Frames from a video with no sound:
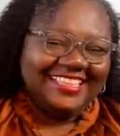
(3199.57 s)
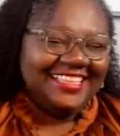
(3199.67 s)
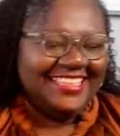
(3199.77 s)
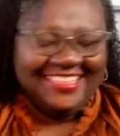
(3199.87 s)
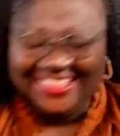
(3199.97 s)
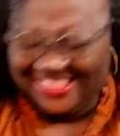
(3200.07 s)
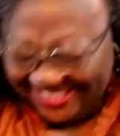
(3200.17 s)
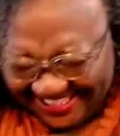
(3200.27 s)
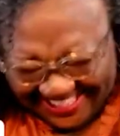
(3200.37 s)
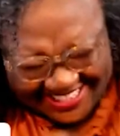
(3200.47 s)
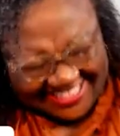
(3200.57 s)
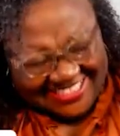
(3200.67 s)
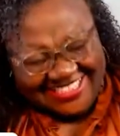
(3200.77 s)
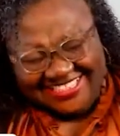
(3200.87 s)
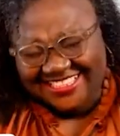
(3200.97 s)

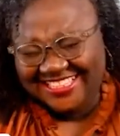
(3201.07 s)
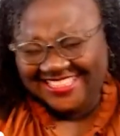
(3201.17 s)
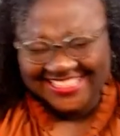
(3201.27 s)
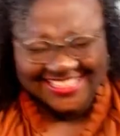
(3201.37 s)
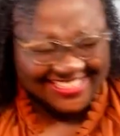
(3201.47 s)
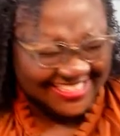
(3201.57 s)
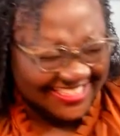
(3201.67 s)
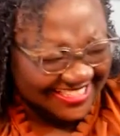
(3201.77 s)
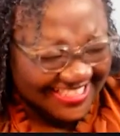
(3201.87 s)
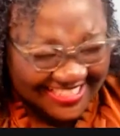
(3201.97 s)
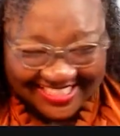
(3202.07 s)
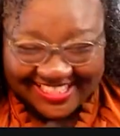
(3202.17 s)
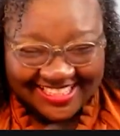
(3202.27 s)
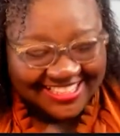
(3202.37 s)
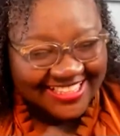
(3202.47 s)

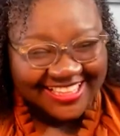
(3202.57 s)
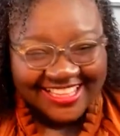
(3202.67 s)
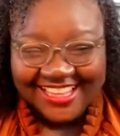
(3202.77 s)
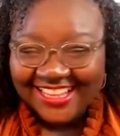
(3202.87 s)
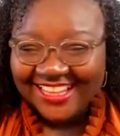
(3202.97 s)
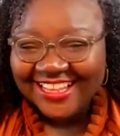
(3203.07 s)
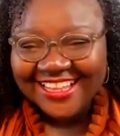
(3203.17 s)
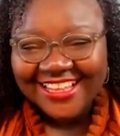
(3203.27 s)
(not speaking)